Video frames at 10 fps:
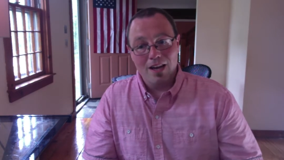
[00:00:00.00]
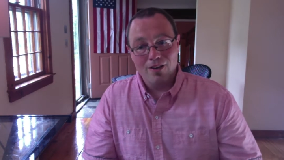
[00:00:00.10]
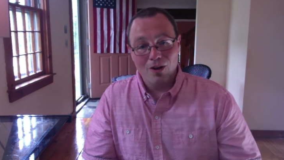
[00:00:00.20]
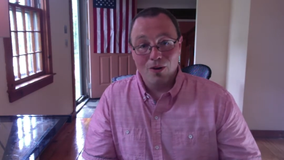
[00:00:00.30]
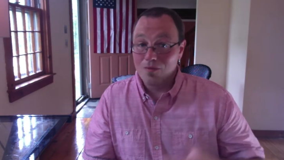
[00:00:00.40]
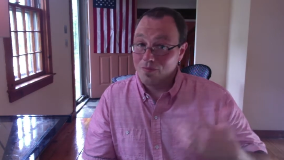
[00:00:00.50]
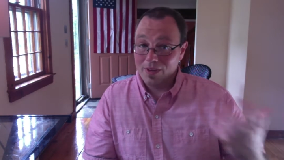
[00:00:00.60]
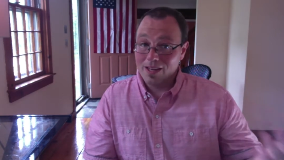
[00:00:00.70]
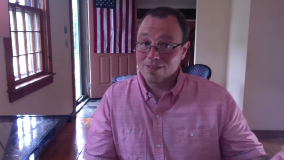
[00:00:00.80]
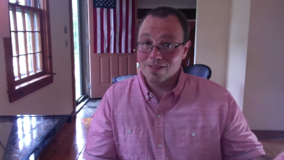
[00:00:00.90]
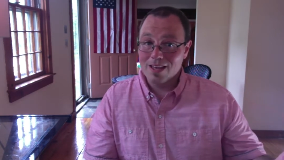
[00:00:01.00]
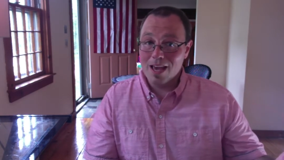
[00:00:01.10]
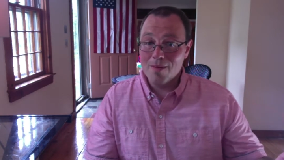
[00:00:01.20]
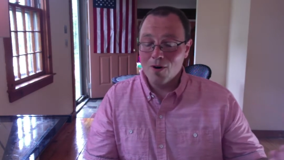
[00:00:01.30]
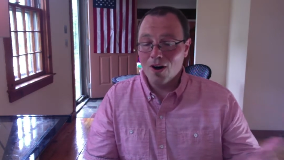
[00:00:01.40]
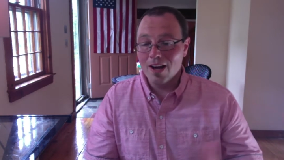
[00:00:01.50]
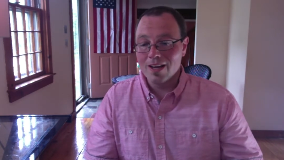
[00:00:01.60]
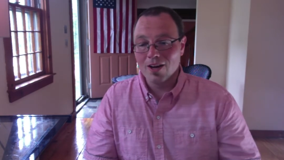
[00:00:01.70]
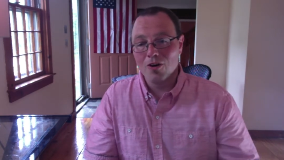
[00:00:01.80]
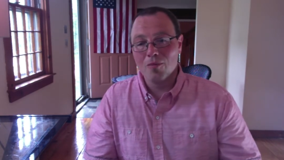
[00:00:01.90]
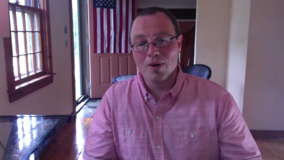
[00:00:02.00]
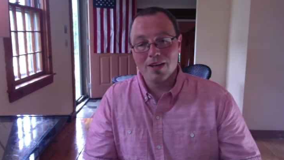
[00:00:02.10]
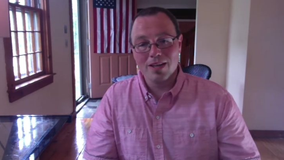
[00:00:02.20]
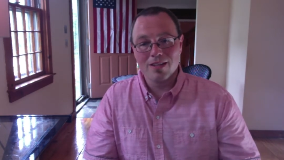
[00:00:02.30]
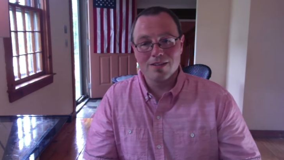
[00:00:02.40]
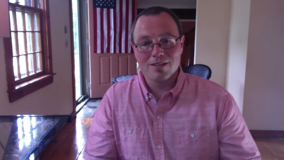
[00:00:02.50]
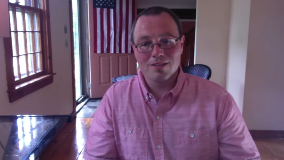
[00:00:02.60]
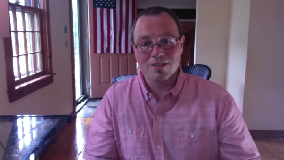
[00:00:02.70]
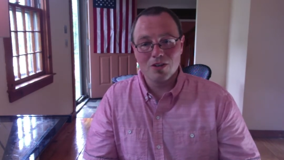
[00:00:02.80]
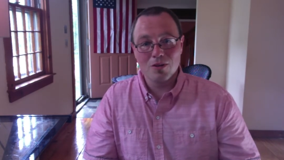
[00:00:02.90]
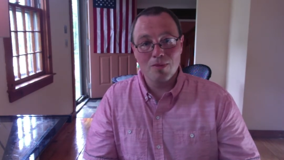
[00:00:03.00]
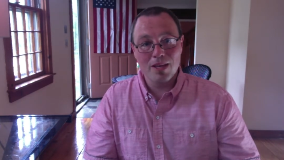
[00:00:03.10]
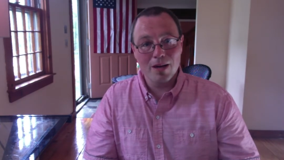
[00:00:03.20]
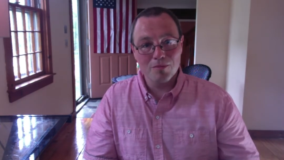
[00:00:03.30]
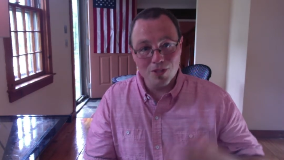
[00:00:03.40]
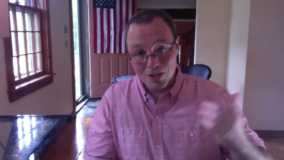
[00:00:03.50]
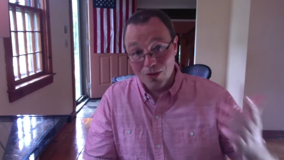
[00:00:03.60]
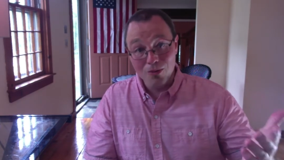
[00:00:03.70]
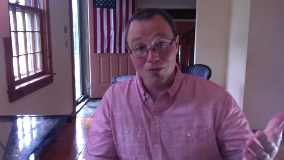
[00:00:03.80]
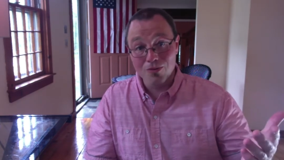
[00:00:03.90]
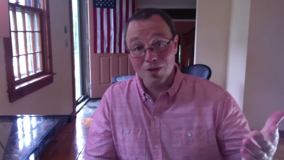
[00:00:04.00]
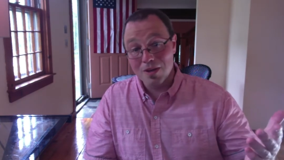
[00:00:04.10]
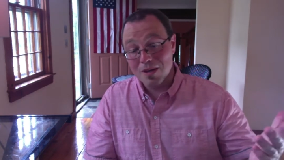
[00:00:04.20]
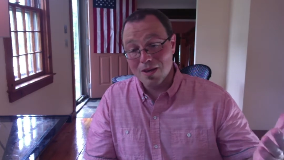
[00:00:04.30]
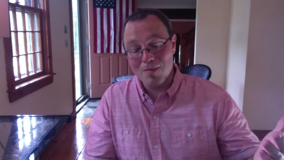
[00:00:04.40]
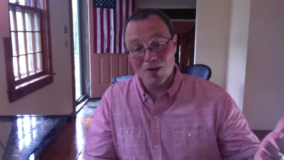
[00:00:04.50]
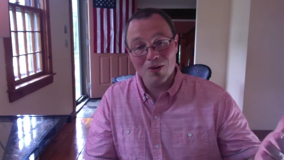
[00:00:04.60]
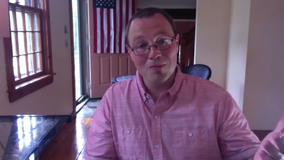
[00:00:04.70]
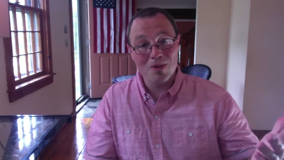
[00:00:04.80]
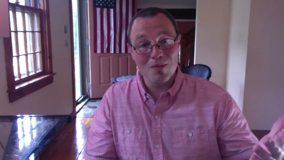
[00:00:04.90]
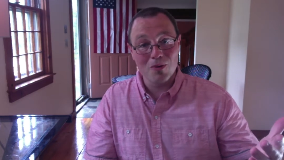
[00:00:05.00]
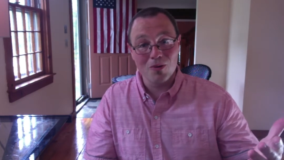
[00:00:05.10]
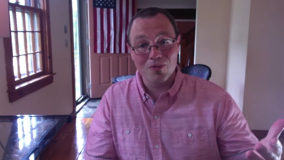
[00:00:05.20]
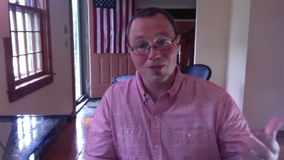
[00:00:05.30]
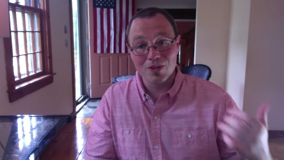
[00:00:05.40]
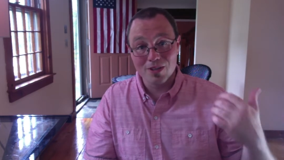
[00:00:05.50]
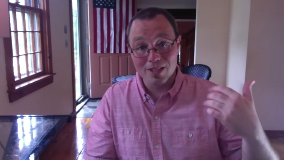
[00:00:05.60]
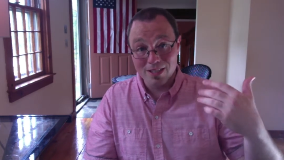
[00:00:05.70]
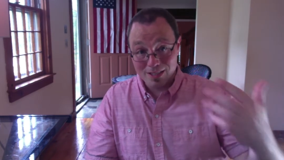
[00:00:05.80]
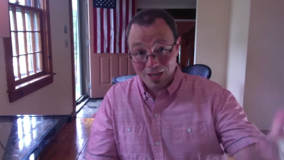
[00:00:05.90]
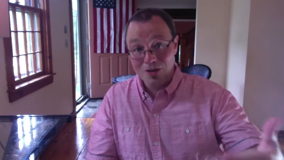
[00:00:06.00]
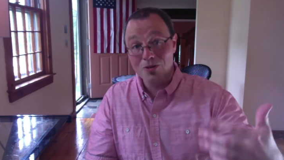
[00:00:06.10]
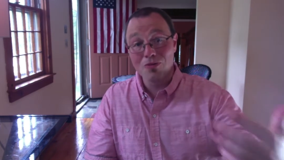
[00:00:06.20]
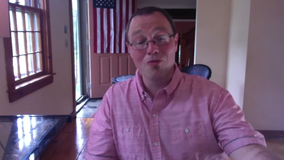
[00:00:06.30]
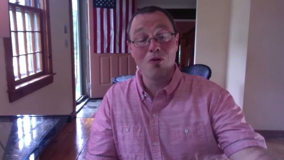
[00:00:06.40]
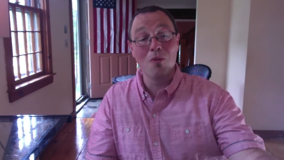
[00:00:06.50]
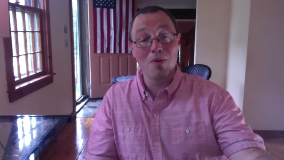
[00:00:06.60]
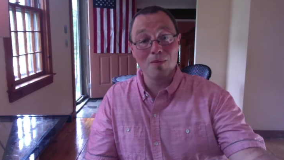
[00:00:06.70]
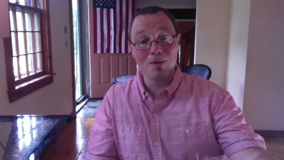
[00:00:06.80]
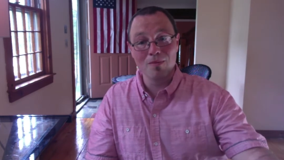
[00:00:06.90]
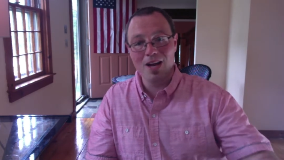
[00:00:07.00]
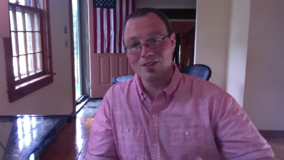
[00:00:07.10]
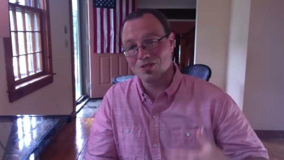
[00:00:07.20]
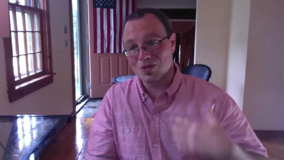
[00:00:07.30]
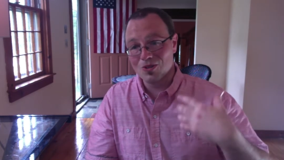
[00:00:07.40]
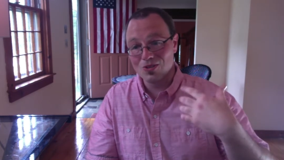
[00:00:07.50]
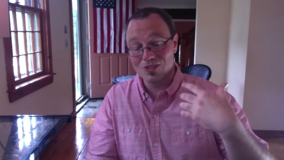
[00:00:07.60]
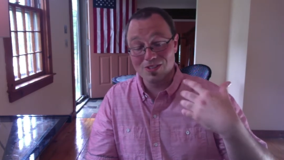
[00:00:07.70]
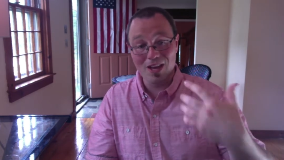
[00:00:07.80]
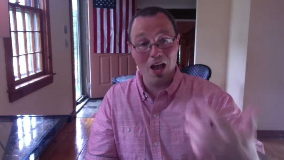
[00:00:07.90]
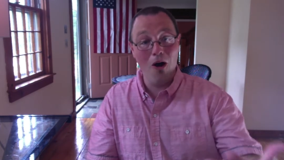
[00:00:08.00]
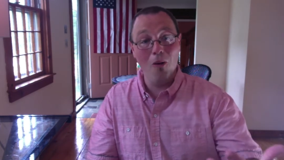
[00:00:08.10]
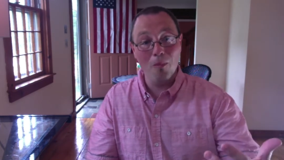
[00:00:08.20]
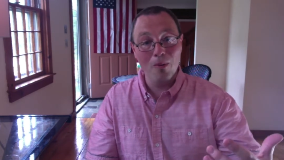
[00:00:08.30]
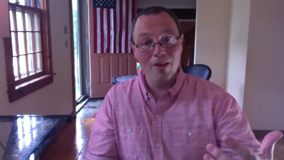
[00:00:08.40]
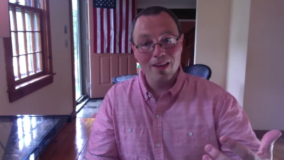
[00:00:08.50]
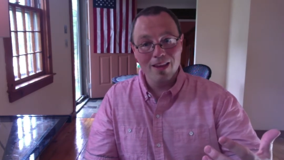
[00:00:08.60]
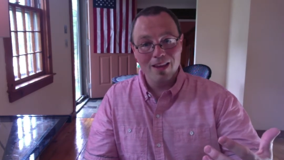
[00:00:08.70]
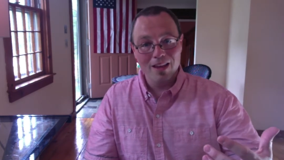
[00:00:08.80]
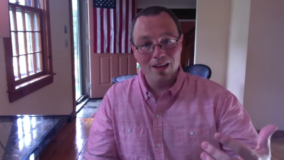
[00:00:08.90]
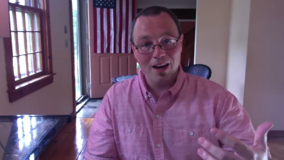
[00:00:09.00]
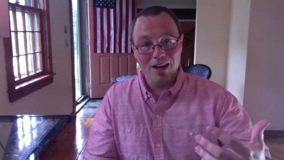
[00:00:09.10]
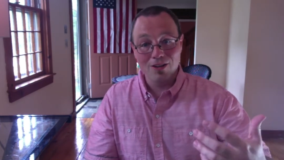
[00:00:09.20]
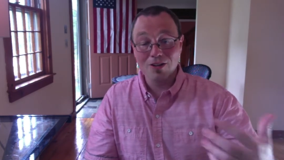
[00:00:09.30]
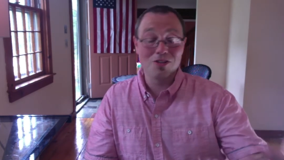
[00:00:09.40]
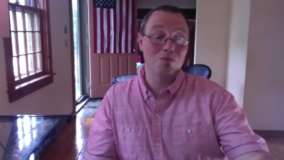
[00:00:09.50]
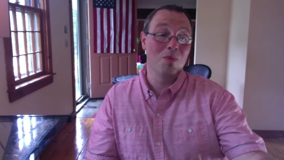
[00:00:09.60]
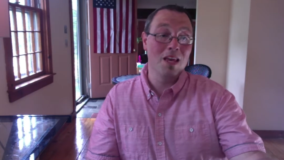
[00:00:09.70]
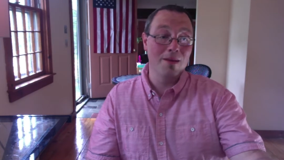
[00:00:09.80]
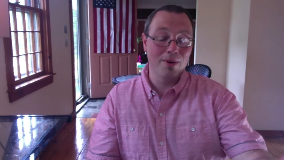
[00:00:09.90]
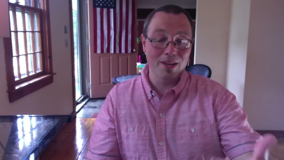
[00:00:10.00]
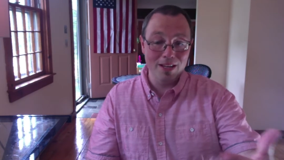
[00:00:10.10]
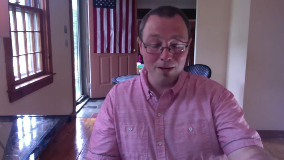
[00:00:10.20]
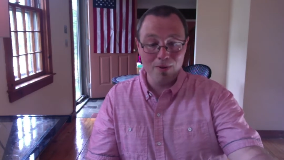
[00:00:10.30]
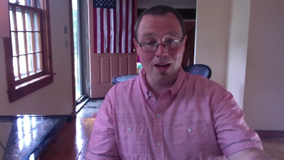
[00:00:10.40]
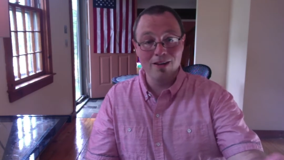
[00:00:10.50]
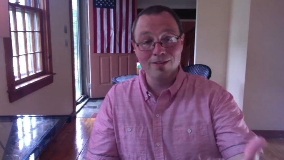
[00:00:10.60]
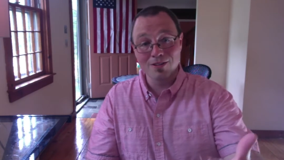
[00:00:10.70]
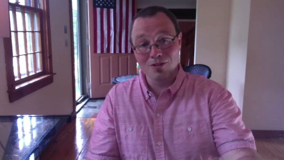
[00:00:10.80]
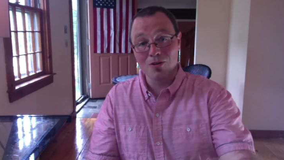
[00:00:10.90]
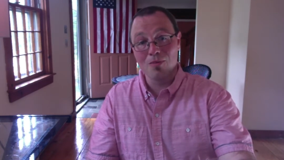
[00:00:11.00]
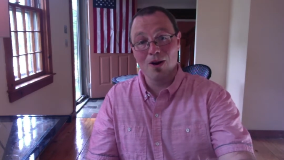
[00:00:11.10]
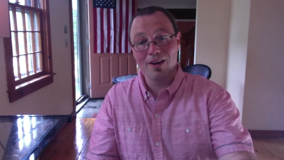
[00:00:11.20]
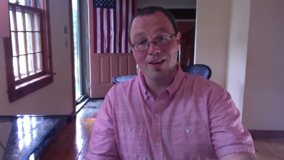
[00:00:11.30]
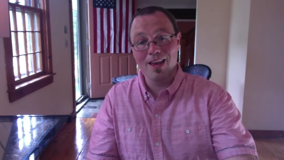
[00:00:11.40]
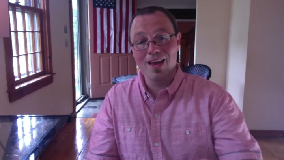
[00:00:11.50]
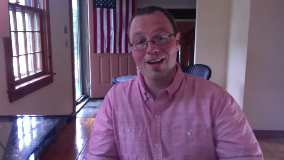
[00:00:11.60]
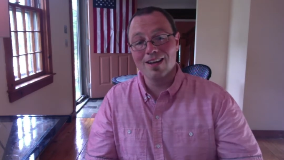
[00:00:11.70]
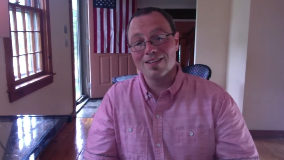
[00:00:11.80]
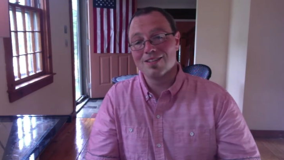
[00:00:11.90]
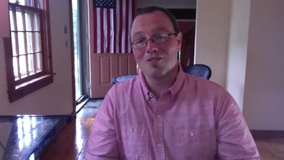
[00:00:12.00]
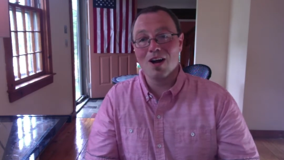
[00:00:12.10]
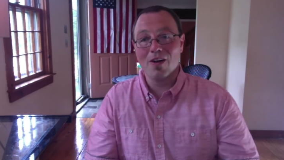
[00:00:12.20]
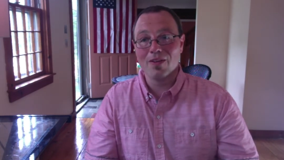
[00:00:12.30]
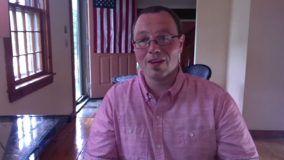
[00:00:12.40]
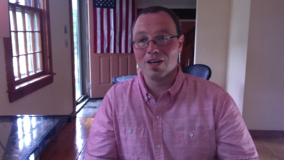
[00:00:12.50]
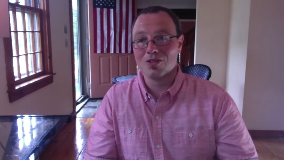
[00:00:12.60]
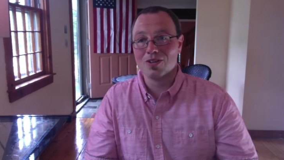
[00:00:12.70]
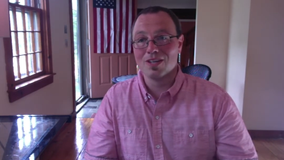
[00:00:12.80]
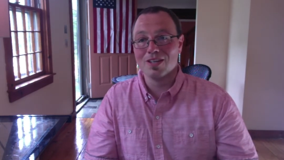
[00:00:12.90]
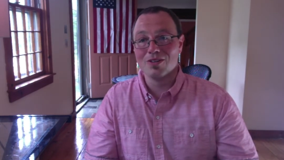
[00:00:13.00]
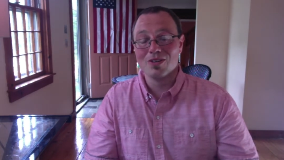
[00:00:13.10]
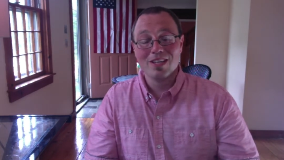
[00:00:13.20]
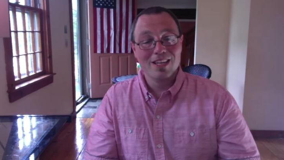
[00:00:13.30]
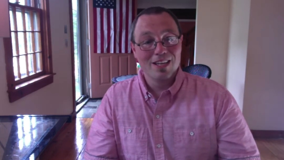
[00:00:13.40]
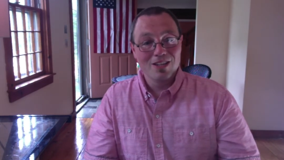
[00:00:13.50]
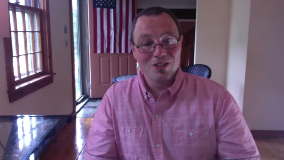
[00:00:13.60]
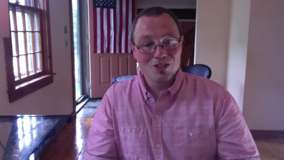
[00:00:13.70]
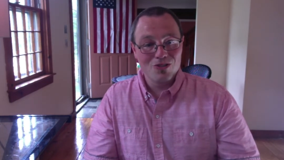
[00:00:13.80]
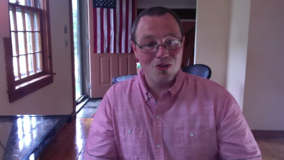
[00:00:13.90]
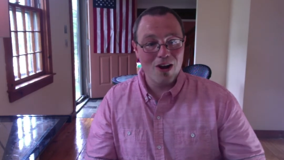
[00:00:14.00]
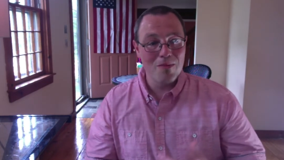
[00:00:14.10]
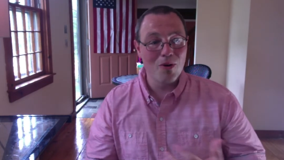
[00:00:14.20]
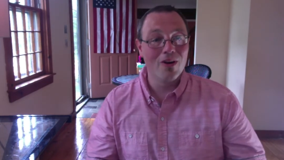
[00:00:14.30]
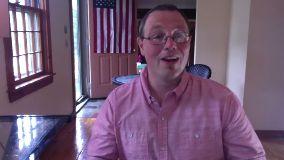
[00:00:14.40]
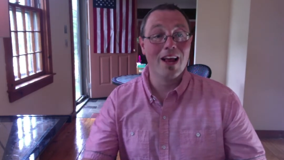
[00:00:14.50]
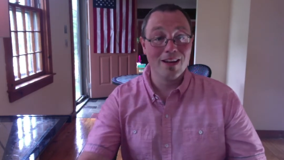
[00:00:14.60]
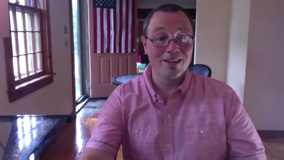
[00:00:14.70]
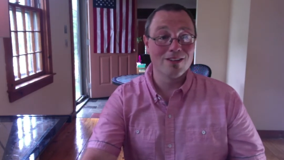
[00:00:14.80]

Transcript: you know, I guess game on, you know, but it's going to be up to you, the American people, to continue to inform people in Massachusetts, to help not just me, but independents and third-party candidates around the country to try and put an end to